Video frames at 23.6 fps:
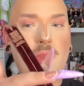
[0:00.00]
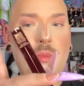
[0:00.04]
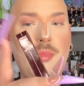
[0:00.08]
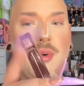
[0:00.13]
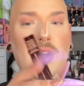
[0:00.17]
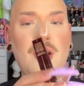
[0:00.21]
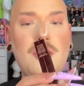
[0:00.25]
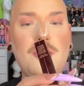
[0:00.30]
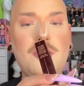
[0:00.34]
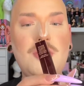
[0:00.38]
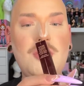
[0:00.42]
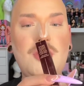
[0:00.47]

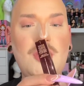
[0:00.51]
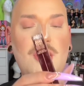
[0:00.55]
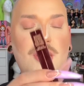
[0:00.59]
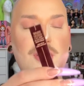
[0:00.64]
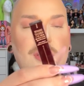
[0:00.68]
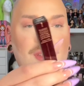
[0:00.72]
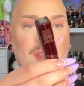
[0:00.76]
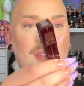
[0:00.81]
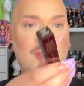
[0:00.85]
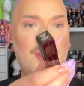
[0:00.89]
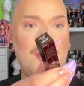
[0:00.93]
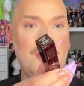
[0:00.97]
Brow
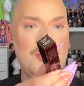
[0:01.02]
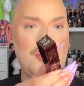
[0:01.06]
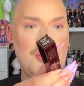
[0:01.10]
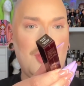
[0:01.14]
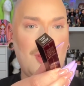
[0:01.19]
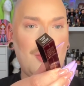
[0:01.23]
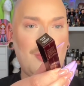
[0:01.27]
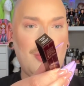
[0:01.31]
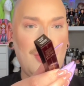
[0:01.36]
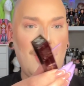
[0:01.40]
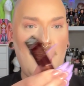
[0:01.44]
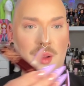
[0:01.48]
Cheat in the
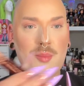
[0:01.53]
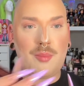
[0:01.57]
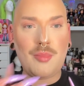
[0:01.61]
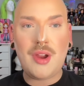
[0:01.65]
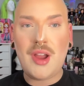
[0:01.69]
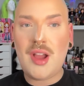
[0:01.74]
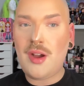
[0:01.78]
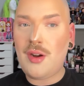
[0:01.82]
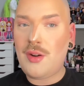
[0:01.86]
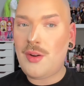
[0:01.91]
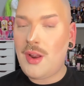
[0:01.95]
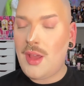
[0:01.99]
shade Black
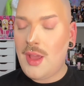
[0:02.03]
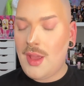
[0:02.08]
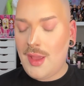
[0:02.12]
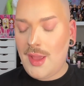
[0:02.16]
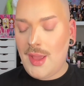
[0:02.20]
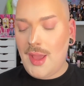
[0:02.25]
Brown.